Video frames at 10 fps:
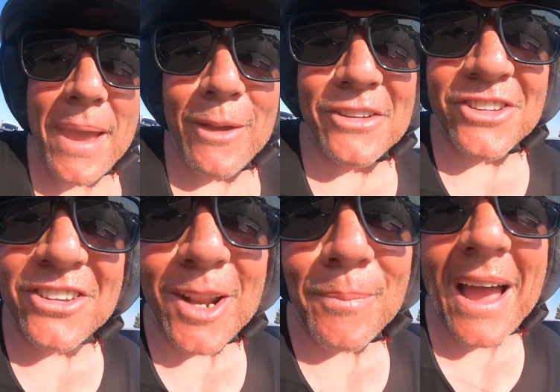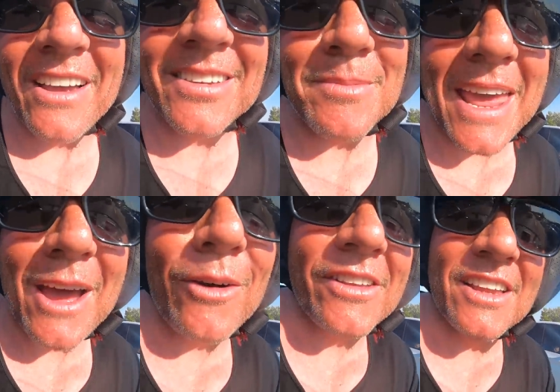Parry's just going to pass him
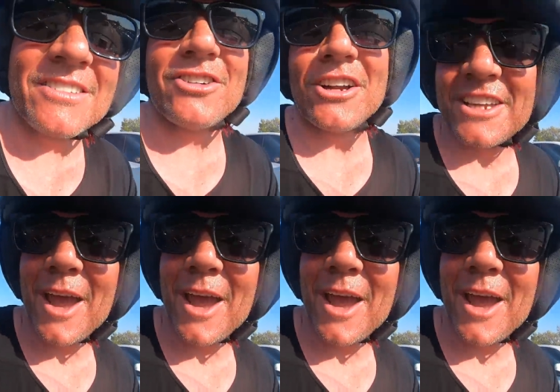now on the inside.